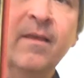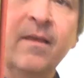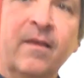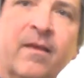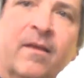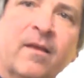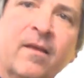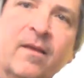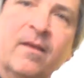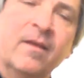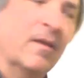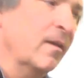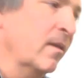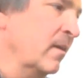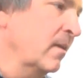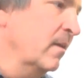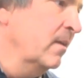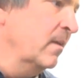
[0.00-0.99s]

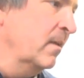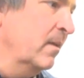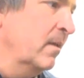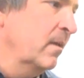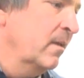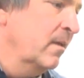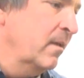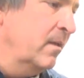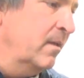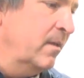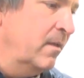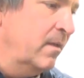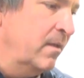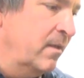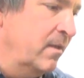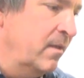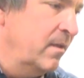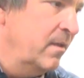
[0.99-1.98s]
screens synced
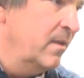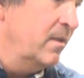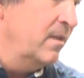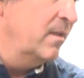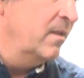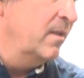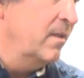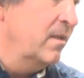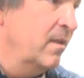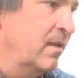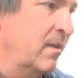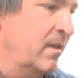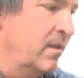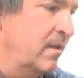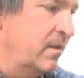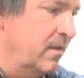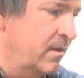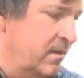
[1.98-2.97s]
together. One's
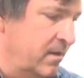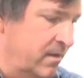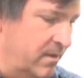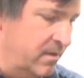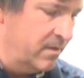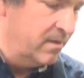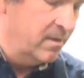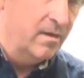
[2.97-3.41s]
an overhead